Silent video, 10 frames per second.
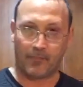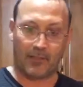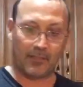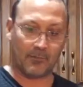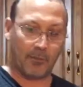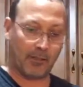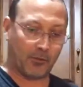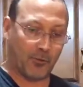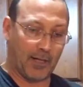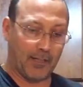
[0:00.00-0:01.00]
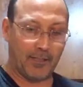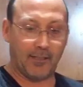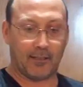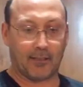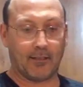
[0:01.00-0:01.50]
this much right
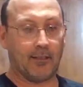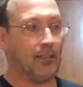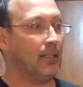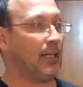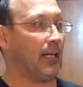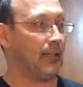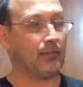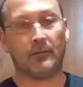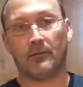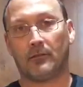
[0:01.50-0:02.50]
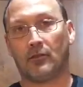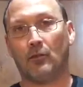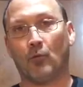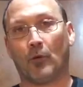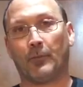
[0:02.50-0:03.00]
here, in 2
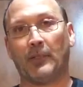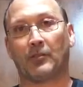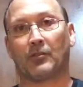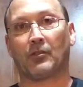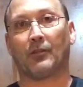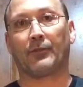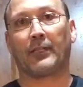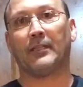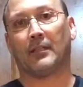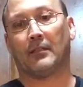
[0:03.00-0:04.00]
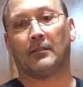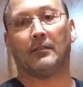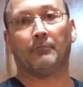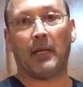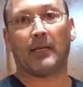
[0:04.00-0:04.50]
more pitchers over here,
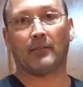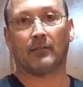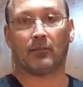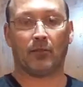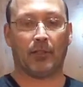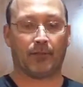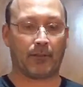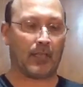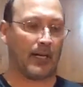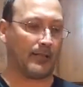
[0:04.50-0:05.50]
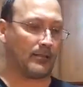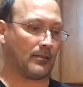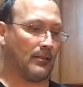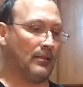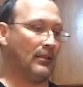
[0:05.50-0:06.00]
making 2 different
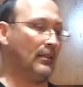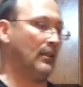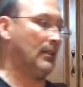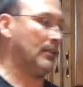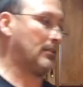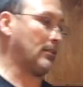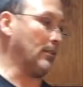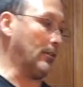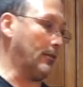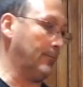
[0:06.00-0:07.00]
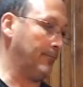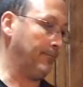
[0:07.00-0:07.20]
kinds. So,